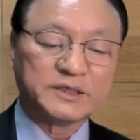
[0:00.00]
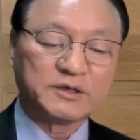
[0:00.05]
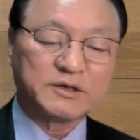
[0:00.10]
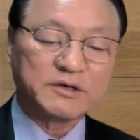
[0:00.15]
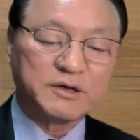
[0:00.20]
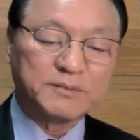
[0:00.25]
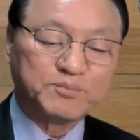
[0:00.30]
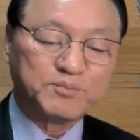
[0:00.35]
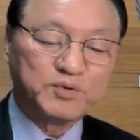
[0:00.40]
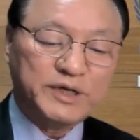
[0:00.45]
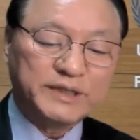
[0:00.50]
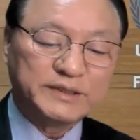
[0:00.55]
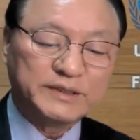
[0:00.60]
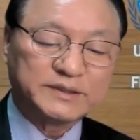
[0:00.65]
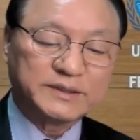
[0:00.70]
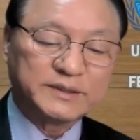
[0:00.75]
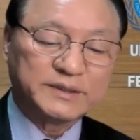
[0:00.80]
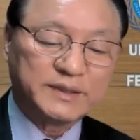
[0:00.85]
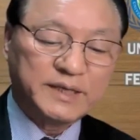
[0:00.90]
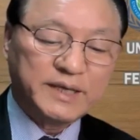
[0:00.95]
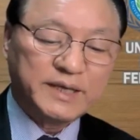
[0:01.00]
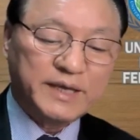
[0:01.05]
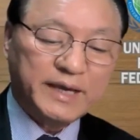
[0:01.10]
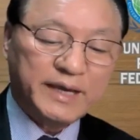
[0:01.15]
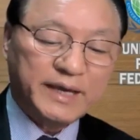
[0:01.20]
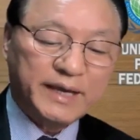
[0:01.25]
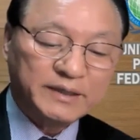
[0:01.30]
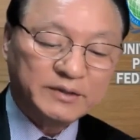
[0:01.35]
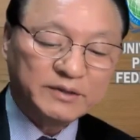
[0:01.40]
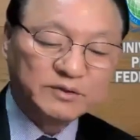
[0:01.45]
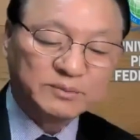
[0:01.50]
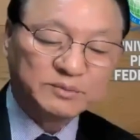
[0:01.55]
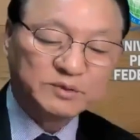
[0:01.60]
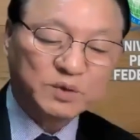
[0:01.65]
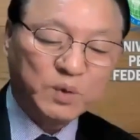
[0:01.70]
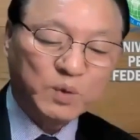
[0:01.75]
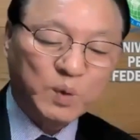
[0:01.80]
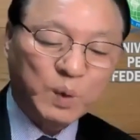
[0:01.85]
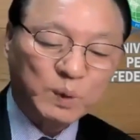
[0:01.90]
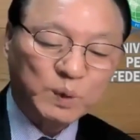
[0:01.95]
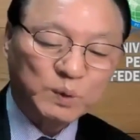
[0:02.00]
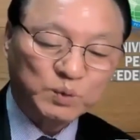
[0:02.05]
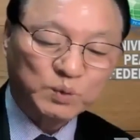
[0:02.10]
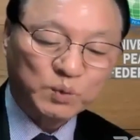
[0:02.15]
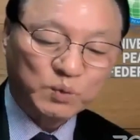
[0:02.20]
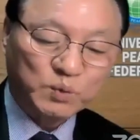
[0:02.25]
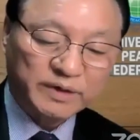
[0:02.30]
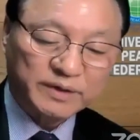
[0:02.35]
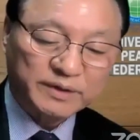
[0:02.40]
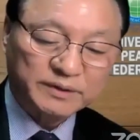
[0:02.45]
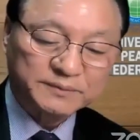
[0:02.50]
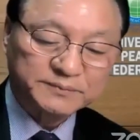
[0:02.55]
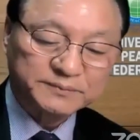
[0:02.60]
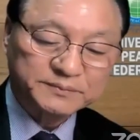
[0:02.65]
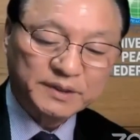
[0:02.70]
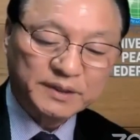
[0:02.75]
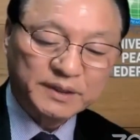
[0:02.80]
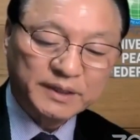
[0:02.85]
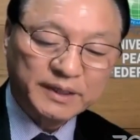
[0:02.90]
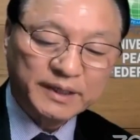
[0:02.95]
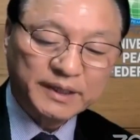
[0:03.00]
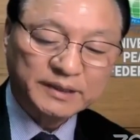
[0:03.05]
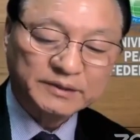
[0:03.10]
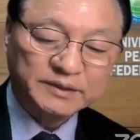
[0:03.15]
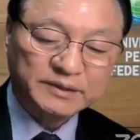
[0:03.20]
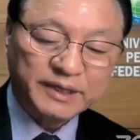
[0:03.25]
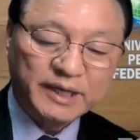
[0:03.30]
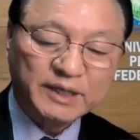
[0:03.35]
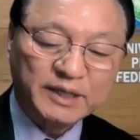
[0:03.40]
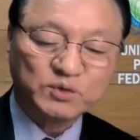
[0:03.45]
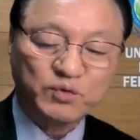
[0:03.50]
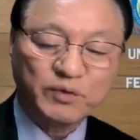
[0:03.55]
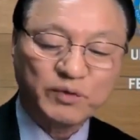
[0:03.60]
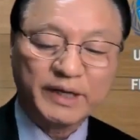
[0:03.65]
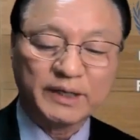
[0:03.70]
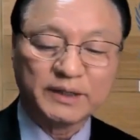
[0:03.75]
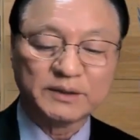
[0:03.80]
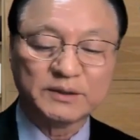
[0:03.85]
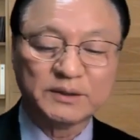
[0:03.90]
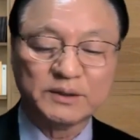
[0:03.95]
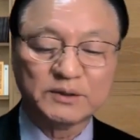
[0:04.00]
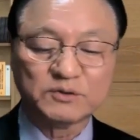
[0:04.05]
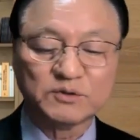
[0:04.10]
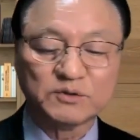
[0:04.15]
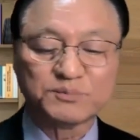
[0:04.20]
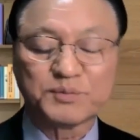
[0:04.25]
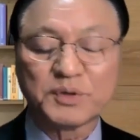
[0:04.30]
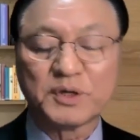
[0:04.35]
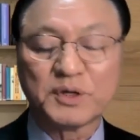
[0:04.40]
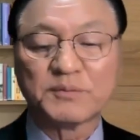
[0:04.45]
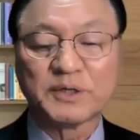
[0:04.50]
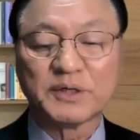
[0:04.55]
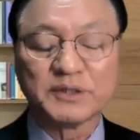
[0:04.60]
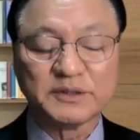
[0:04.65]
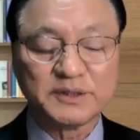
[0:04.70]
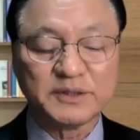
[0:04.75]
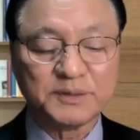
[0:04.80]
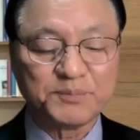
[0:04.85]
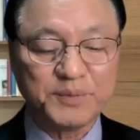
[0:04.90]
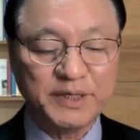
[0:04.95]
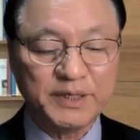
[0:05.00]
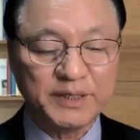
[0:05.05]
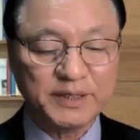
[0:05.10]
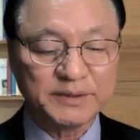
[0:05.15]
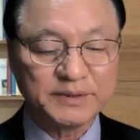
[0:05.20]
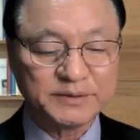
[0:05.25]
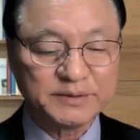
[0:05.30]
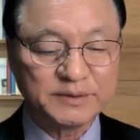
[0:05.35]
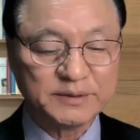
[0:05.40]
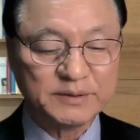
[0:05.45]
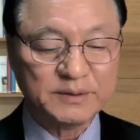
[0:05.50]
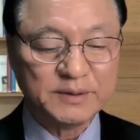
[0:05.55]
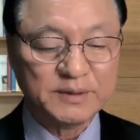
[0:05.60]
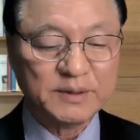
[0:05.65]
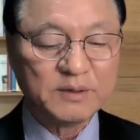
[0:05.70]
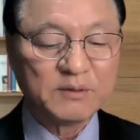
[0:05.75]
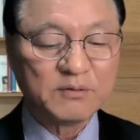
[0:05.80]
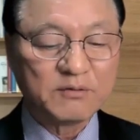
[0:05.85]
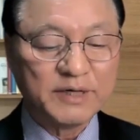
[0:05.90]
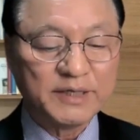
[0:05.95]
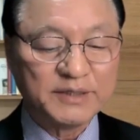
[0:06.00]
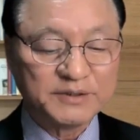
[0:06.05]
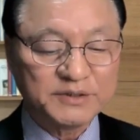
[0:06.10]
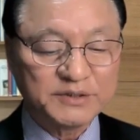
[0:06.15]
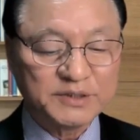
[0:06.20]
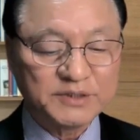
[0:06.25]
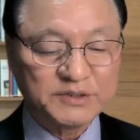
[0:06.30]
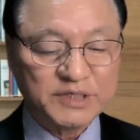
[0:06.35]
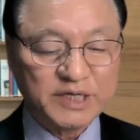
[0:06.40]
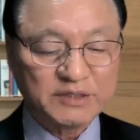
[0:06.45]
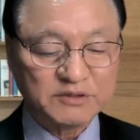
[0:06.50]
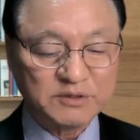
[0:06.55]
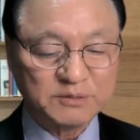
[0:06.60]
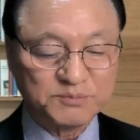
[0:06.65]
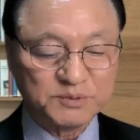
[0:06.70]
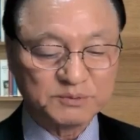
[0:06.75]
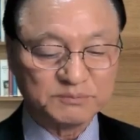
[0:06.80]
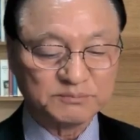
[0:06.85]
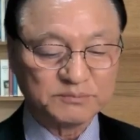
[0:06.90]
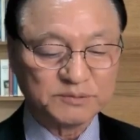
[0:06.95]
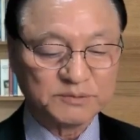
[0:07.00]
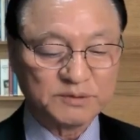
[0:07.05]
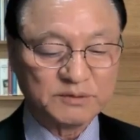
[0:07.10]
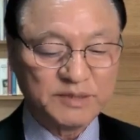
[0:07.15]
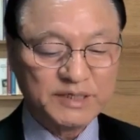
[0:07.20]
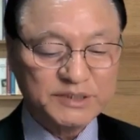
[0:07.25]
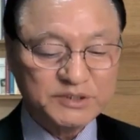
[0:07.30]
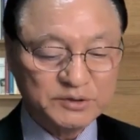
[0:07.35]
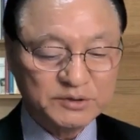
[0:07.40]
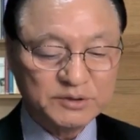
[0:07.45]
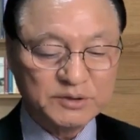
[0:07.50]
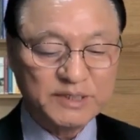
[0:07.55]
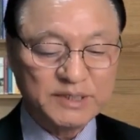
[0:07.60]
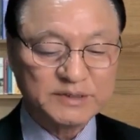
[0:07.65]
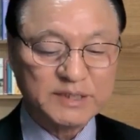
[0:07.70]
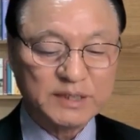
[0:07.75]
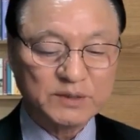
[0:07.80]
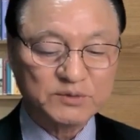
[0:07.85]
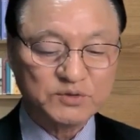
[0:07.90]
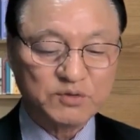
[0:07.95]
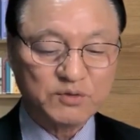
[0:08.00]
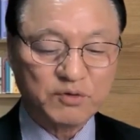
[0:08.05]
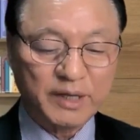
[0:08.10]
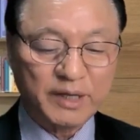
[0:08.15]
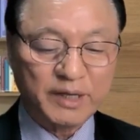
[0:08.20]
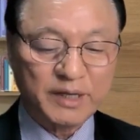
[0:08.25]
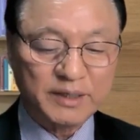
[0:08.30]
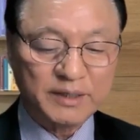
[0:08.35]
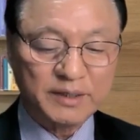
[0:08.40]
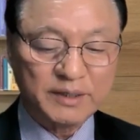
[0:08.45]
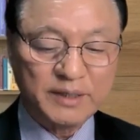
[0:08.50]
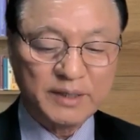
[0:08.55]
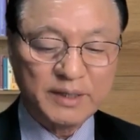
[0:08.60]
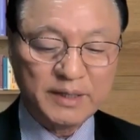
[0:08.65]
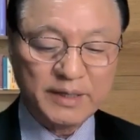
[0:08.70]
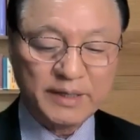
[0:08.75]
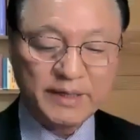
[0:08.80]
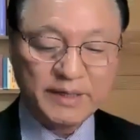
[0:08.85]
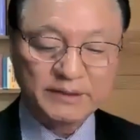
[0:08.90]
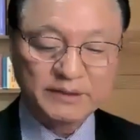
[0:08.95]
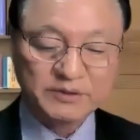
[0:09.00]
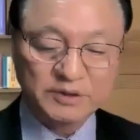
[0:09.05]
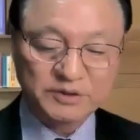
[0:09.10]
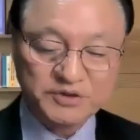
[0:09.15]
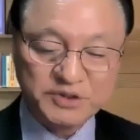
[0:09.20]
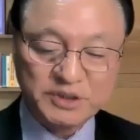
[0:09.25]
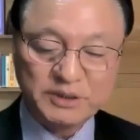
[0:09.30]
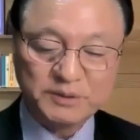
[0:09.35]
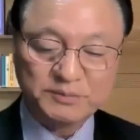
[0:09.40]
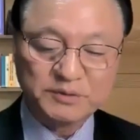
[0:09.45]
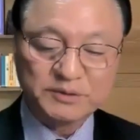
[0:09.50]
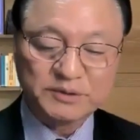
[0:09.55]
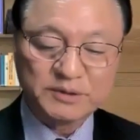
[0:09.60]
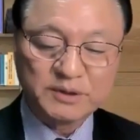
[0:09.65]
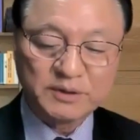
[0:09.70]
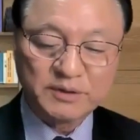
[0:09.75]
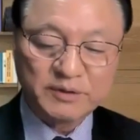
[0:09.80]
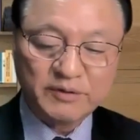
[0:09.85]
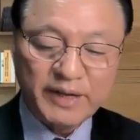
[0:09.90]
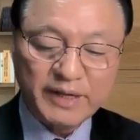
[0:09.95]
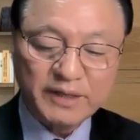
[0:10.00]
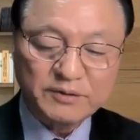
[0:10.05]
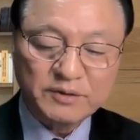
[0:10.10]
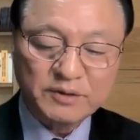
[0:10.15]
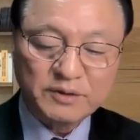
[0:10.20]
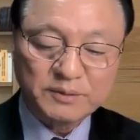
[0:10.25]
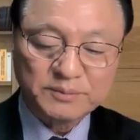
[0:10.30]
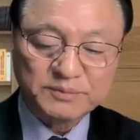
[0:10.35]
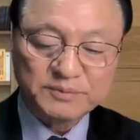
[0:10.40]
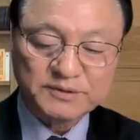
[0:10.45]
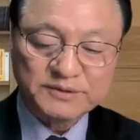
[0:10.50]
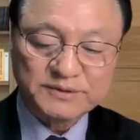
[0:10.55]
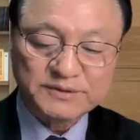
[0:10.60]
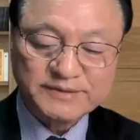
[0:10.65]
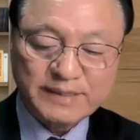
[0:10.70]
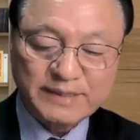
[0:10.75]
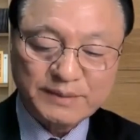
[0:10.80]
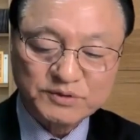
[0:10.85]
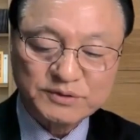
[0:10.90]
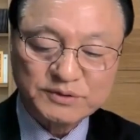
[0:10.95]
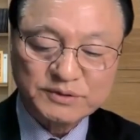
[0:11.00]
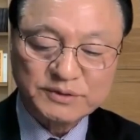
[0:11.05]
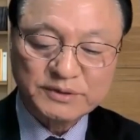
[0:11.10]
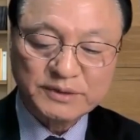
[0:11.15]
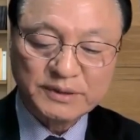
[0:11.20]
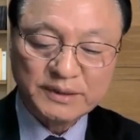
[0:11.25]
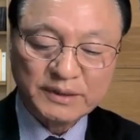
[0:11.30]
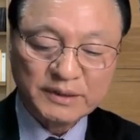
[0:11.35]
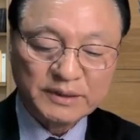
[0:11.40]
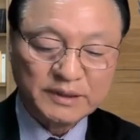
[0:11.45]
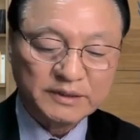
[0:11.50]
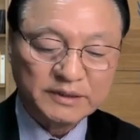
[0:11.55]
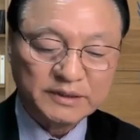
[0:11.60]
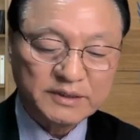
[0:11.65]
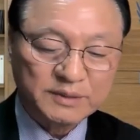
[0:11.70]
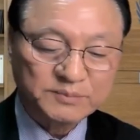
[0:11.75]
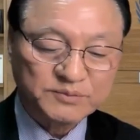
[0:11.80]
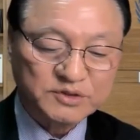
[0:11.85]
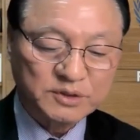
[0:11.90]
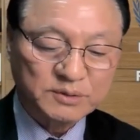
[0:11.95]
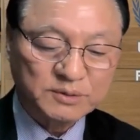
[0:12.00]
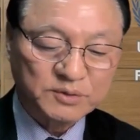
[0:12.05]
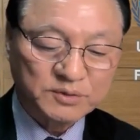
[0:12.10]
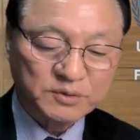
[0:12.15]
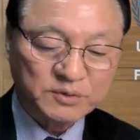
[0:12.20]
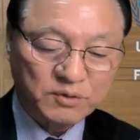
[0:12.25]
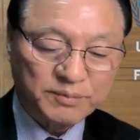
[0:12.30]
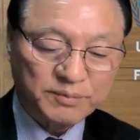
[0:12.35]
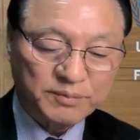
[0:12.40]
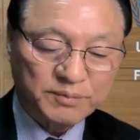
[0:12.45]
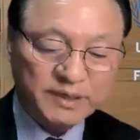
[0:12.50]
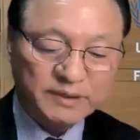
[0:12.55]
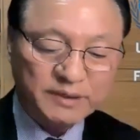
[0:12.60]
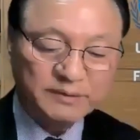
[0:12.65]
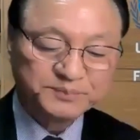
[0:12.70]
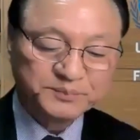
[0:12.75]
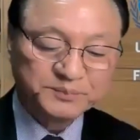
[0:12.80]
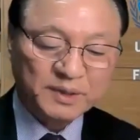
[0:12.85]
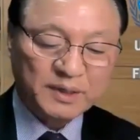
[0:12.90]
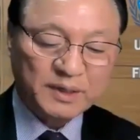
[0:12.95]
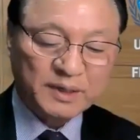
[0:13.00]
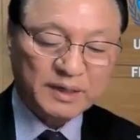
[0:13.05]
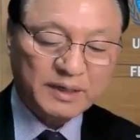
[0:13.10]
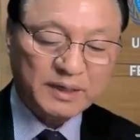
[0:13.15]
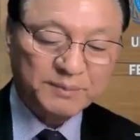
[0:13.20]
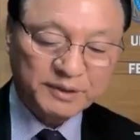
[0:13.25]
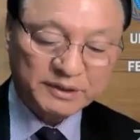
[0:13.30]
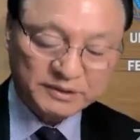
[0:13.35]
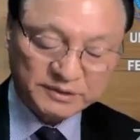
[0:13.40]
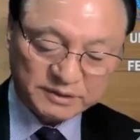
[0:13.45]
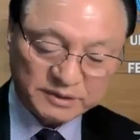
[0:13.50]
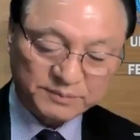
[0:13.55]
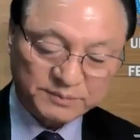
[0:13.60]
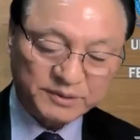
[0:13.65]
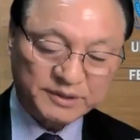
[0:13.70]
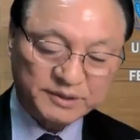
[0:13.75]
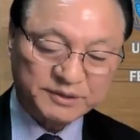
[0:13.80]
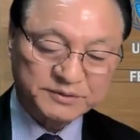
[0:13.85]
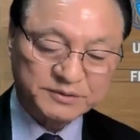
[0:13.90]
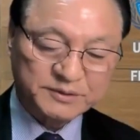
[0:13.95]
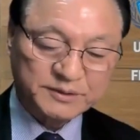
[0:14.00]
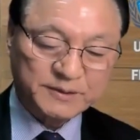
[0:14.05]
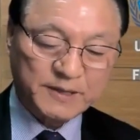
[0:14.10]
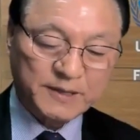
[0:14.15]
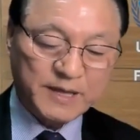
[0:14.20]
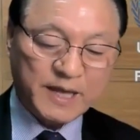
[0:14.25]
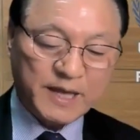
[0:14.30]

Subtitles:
the complete end of the Cold War, and the gateway to permanent peace. Ladies and gentlemen, recently South Korea has achieved the rank of seventh in terms of global competitiveness